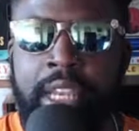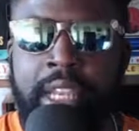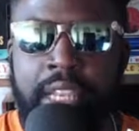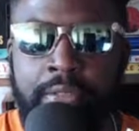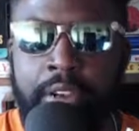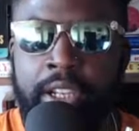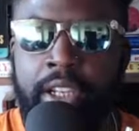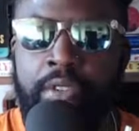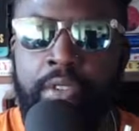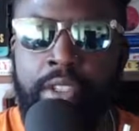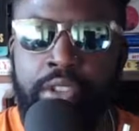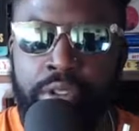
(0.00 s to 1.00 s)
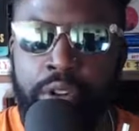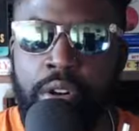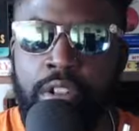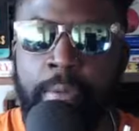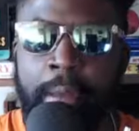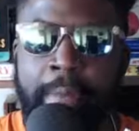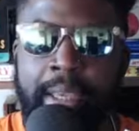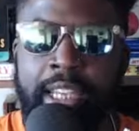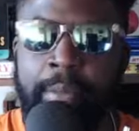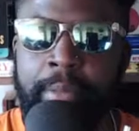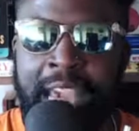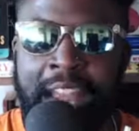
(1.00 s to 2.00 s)
They're fucking over the stores by making
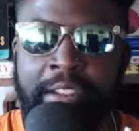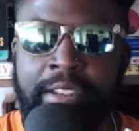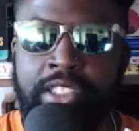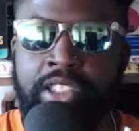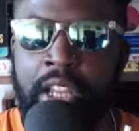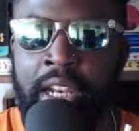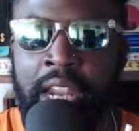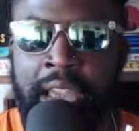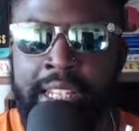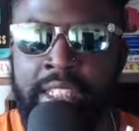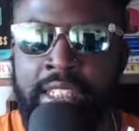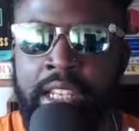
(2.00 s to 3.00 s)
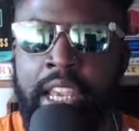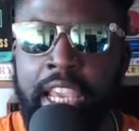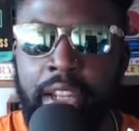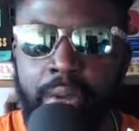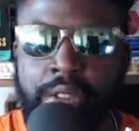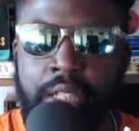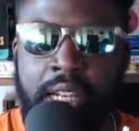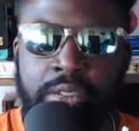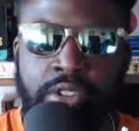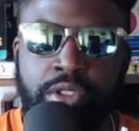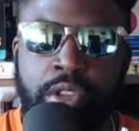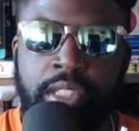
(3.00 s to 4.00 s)
them carry certain lines in order to kind of
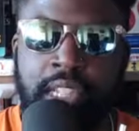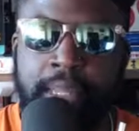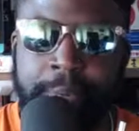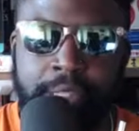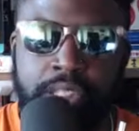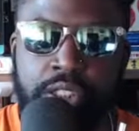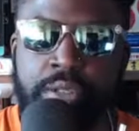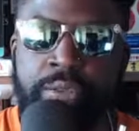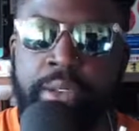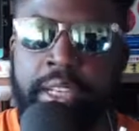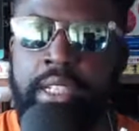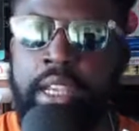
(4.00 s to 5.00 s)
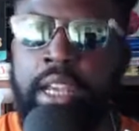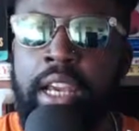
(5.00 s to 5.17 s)
stock the limited edition thing.